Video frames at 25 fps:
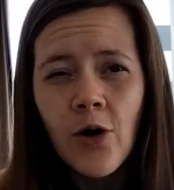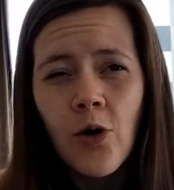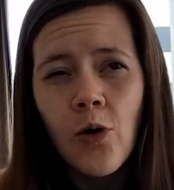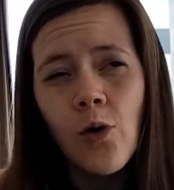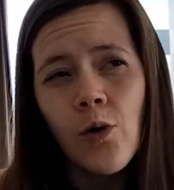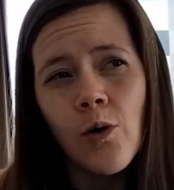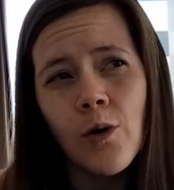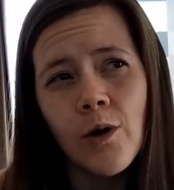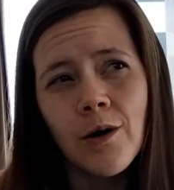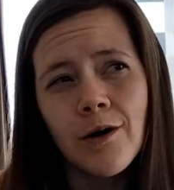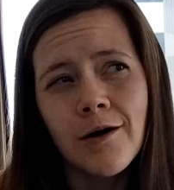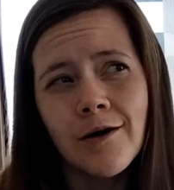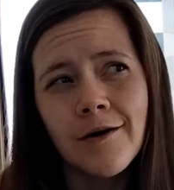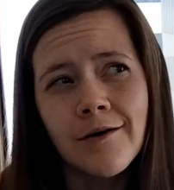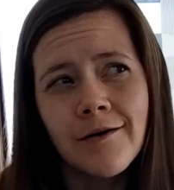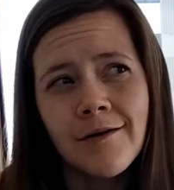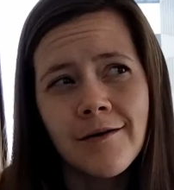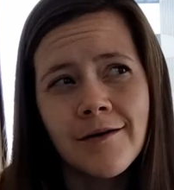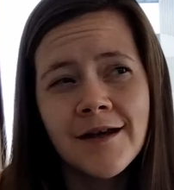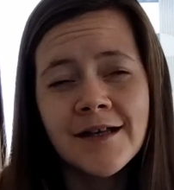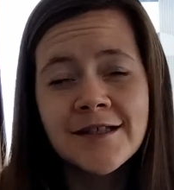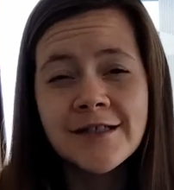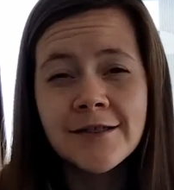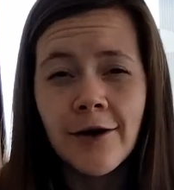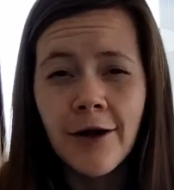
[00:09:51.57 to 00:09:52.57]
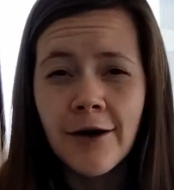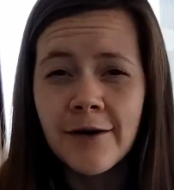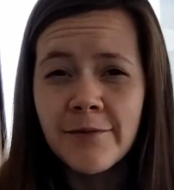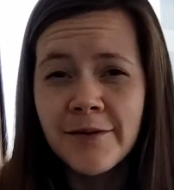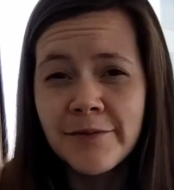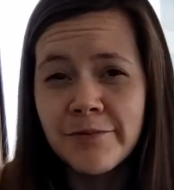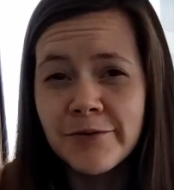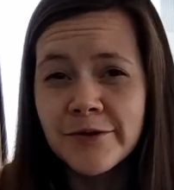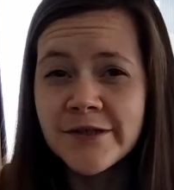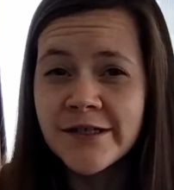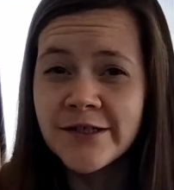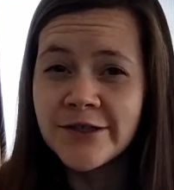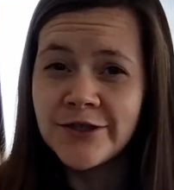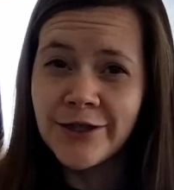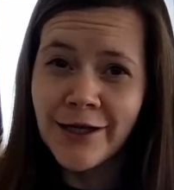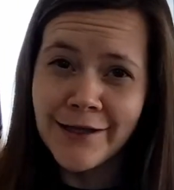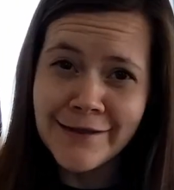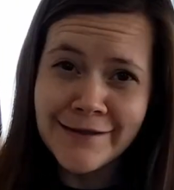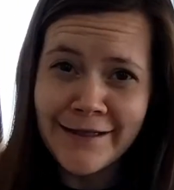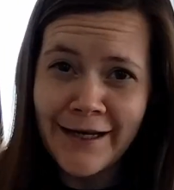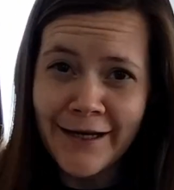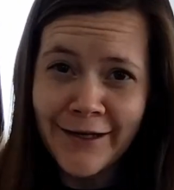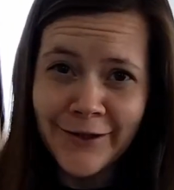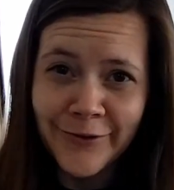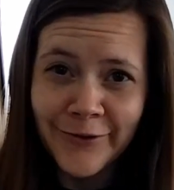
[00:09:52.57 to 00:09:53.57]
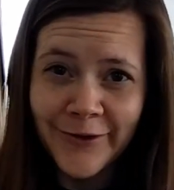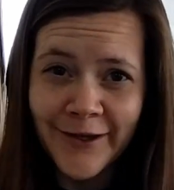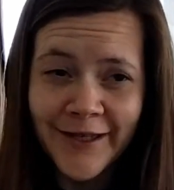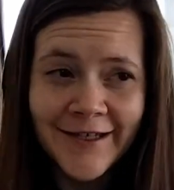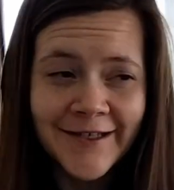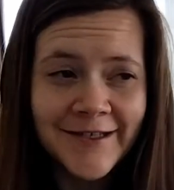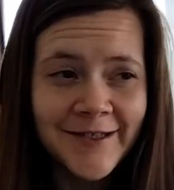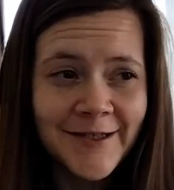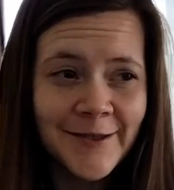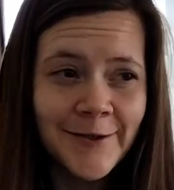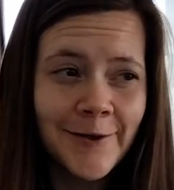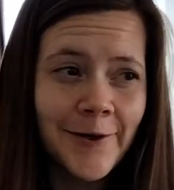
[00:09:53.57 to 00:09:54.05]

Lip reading: or because a lot of people suggest I do this,